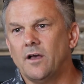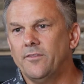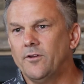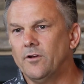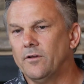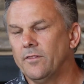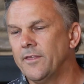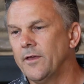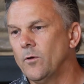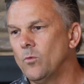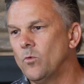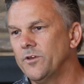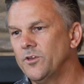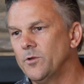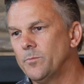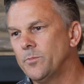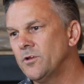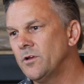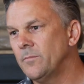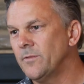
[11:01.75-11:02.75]
on there that when
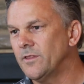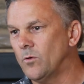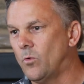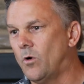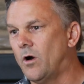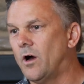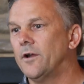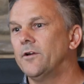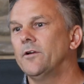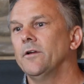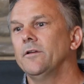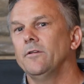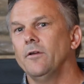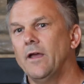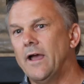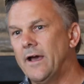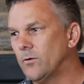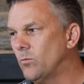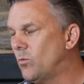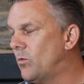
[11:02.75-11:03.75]
you put them in the water and
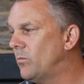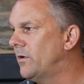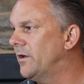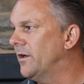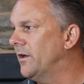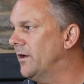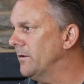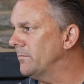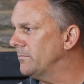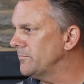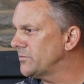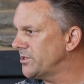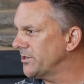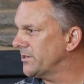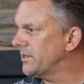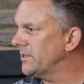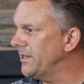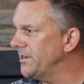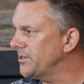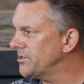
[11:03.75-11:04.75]
you add
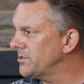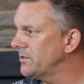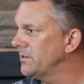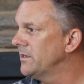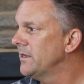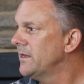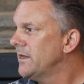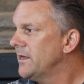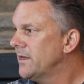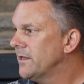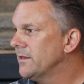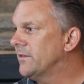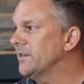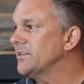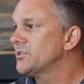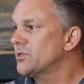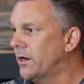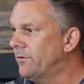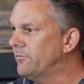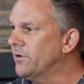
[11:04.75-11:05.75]
circulation,
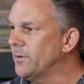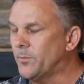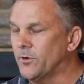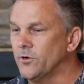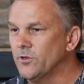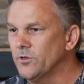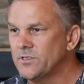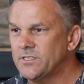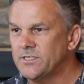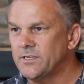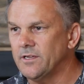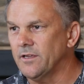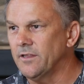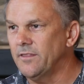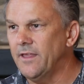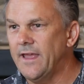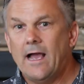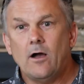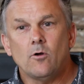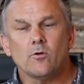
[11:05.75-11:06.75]
they start reproducing
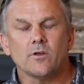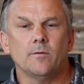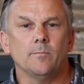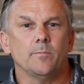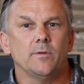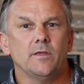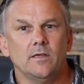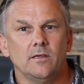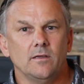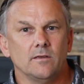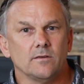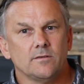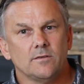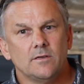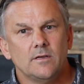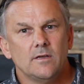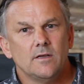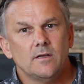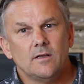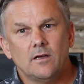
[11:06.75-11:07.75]
and they outcompete
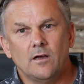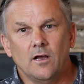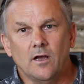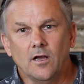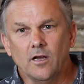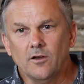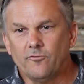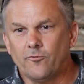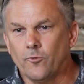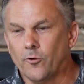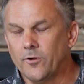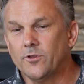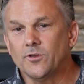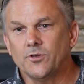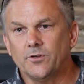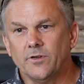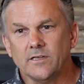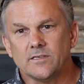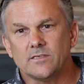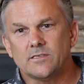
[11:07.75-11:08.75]
for
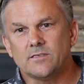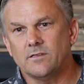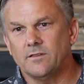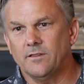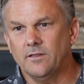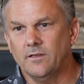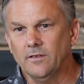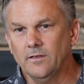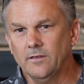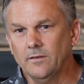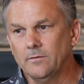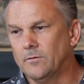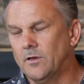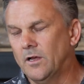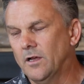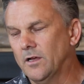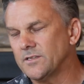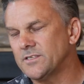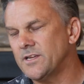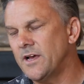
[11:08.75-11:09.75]
nutrients, the
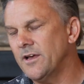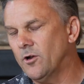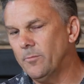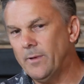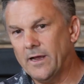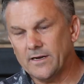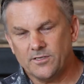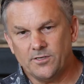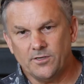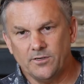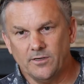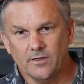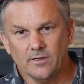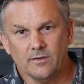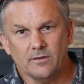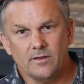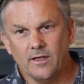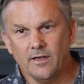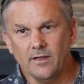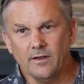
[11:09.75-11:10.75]

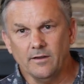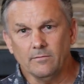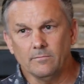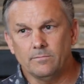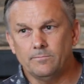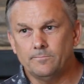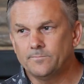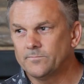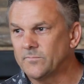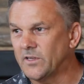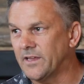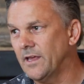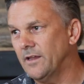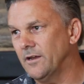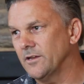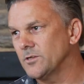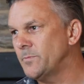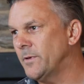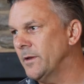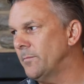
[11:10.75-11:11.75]
cyanobacteria. And
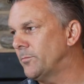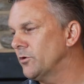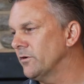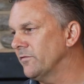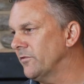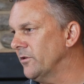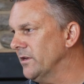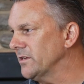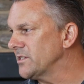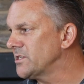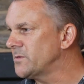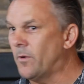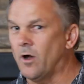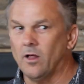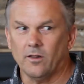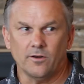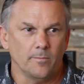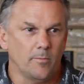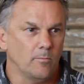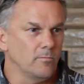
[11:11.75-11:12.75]
again, it's been proven in
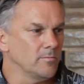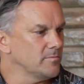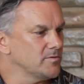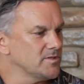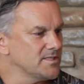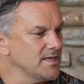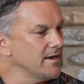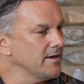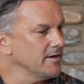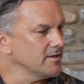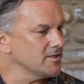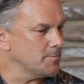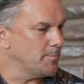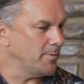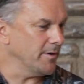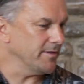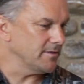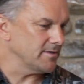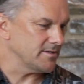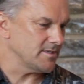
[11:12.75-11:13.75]
smaller settings,
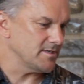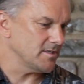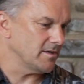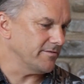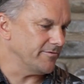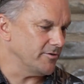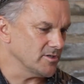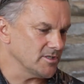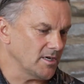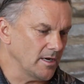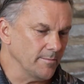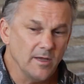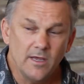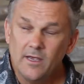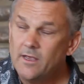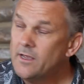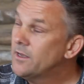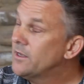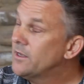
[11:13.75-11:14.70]
but this is the first time.